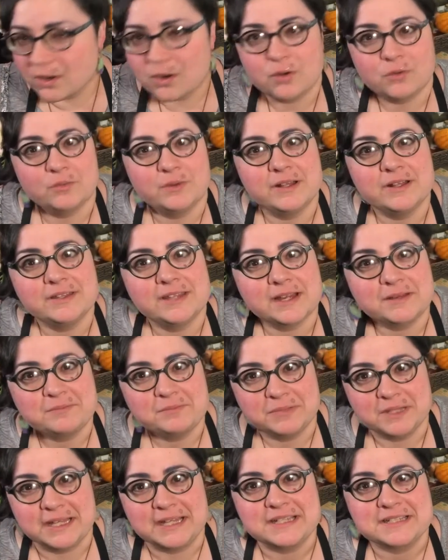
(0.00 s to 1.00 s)
a real dumb
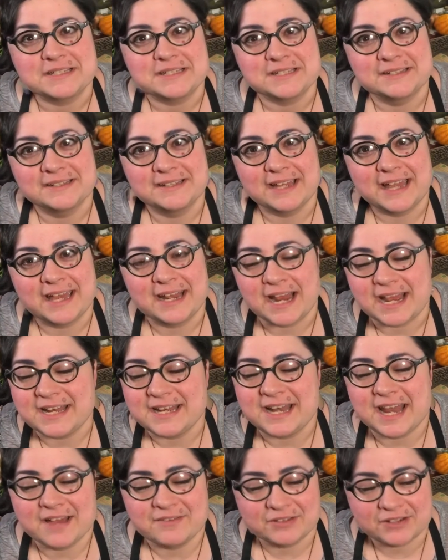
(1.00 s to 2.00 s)
place and I
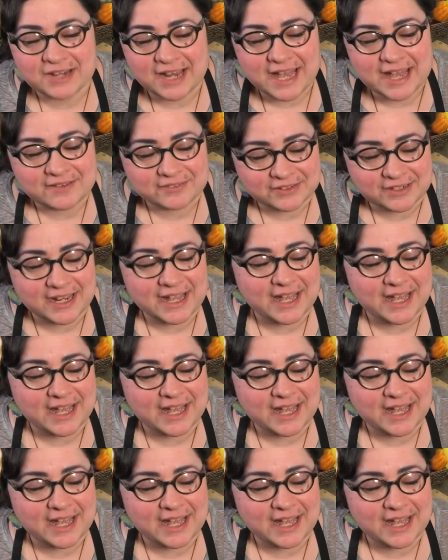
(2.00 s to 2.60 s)
never, ever,